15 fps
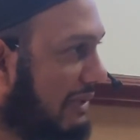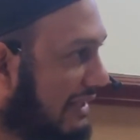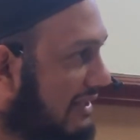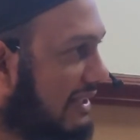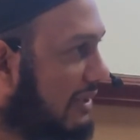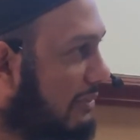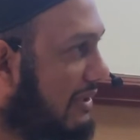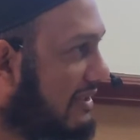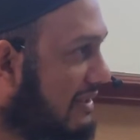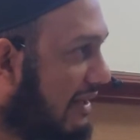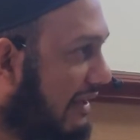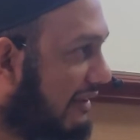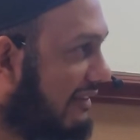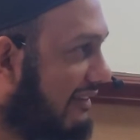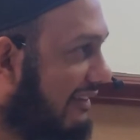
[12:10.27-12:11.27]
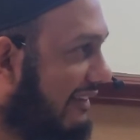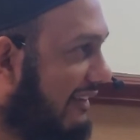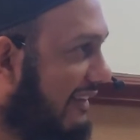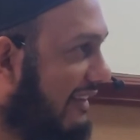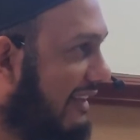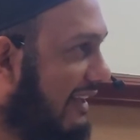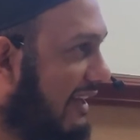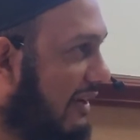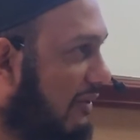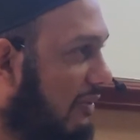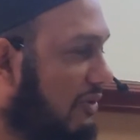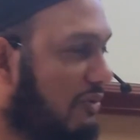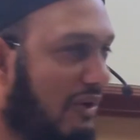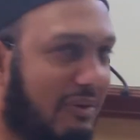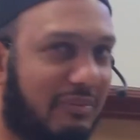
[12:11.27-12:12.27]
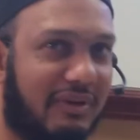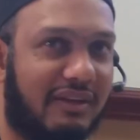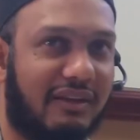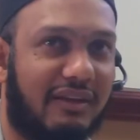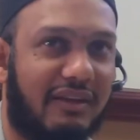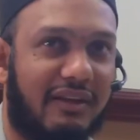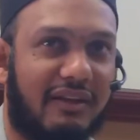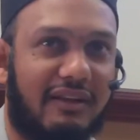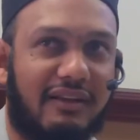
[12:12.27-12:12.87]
literally mean a lion. What do I mean?